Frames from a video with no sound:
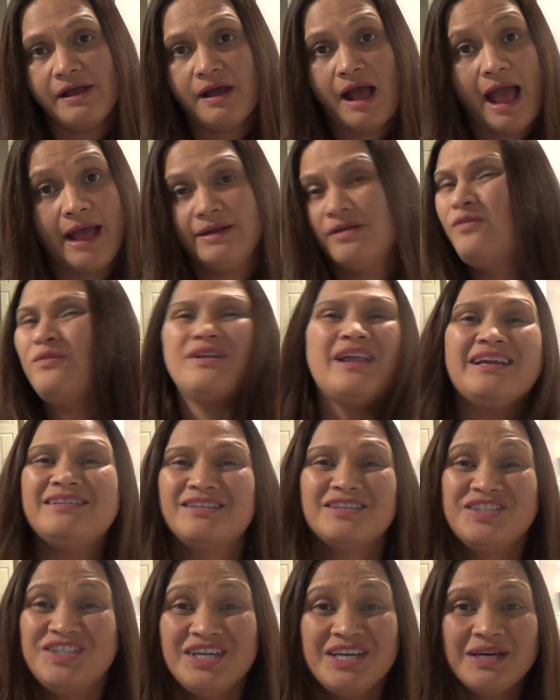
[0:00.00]
I don't like
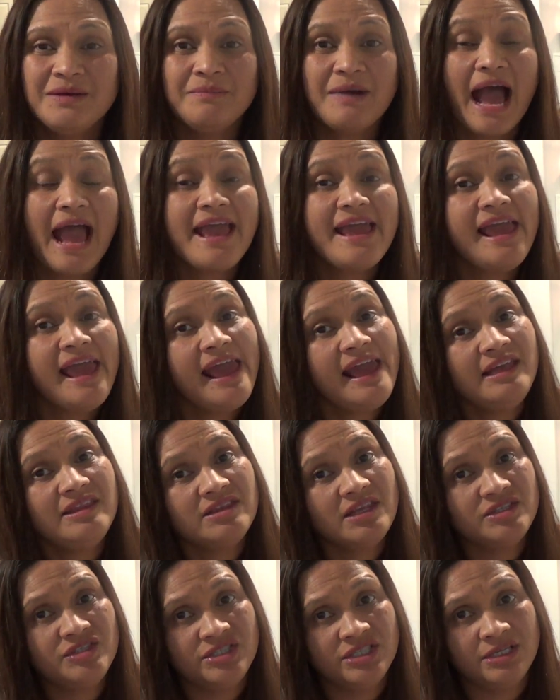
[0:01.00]
the gym. I
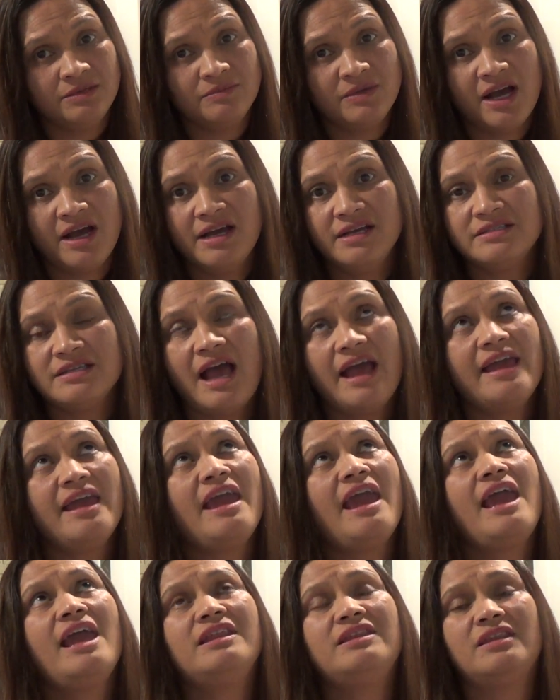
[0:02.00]
hate the gym, guys. I
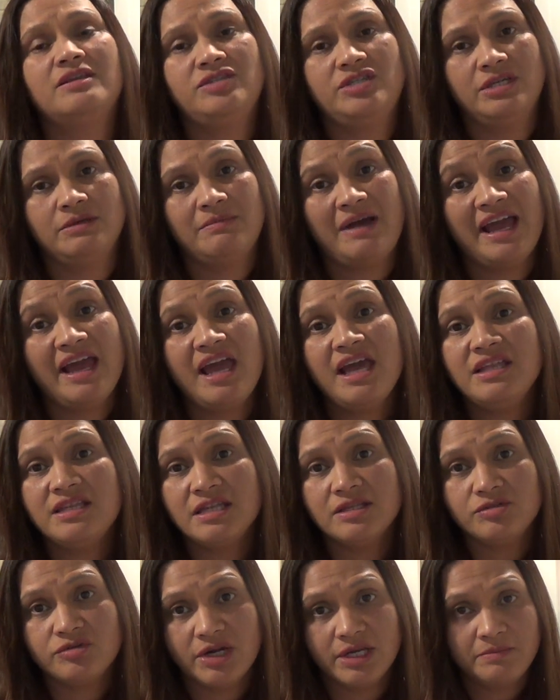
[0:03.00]
hate the gym. I hate
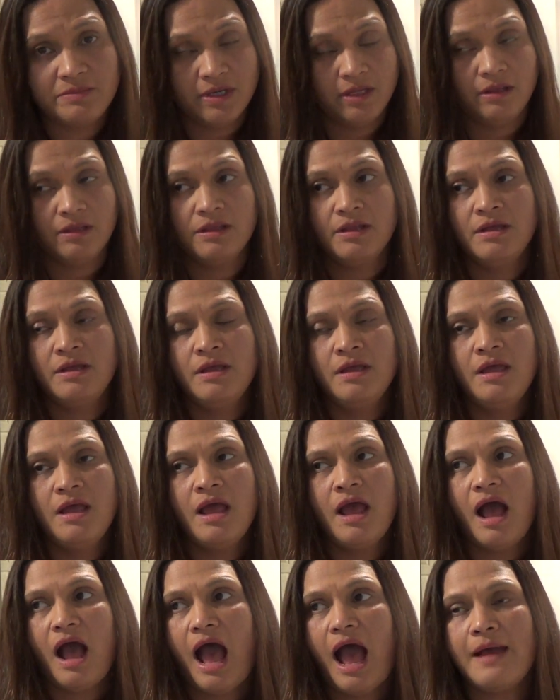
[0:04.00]
the treadmill.
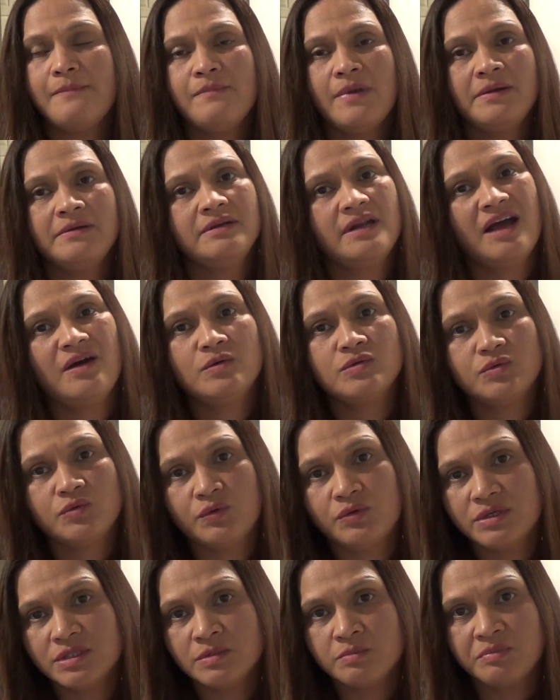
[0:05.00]
I'm an
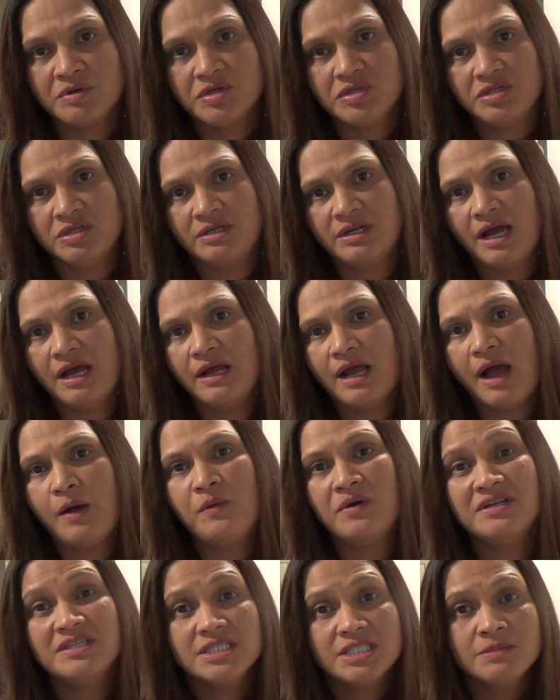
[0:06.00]
outdoors person. I, I
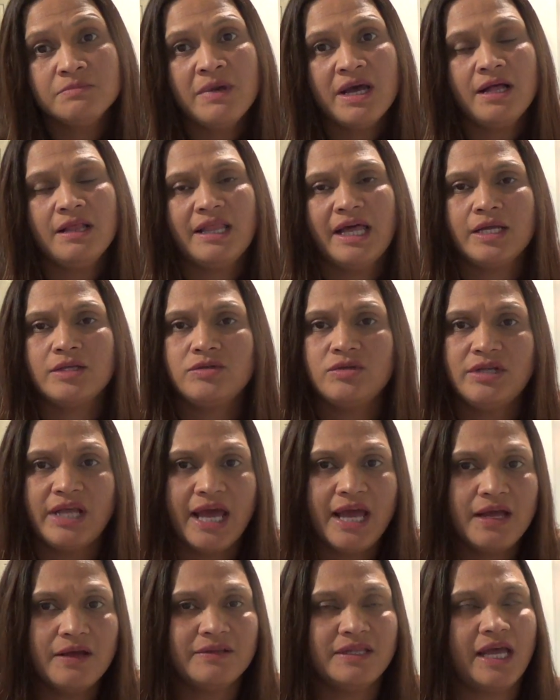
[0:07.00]
want to smell like
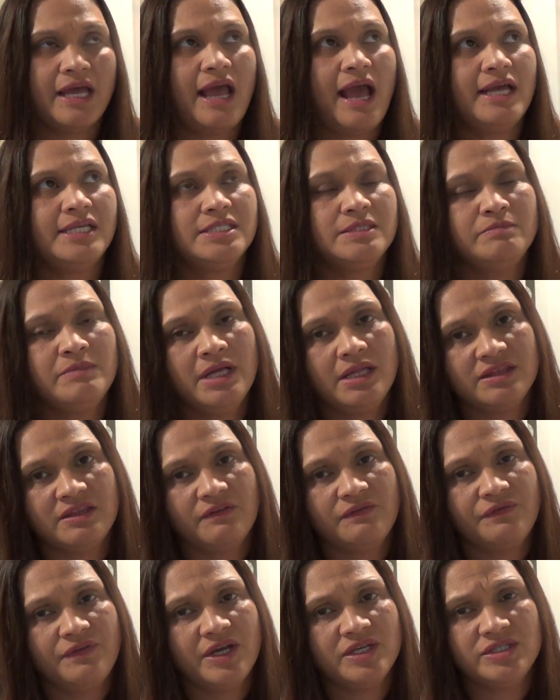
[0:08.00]
today, like I smelled
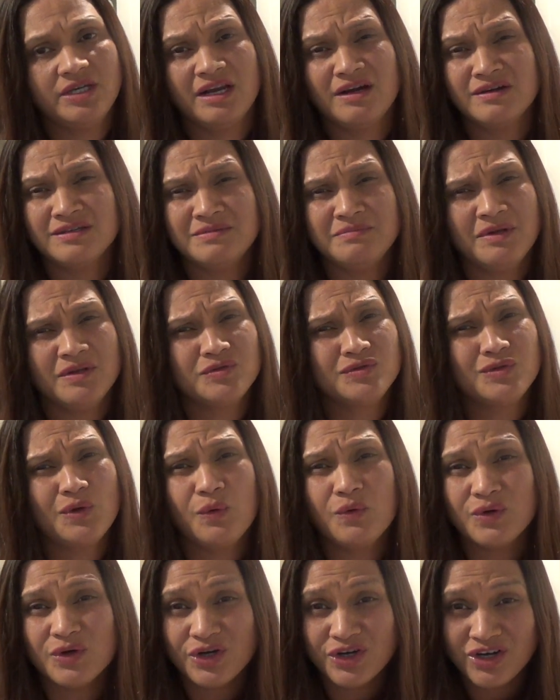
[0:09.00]
the fresh air. It smelled
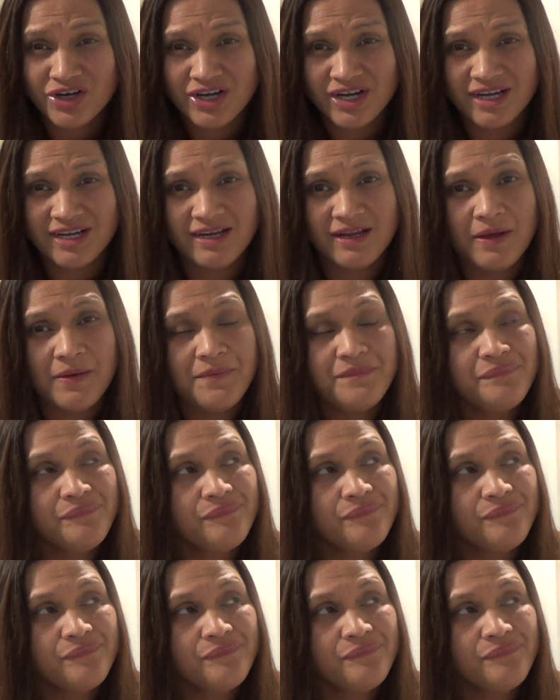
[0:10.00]
so good.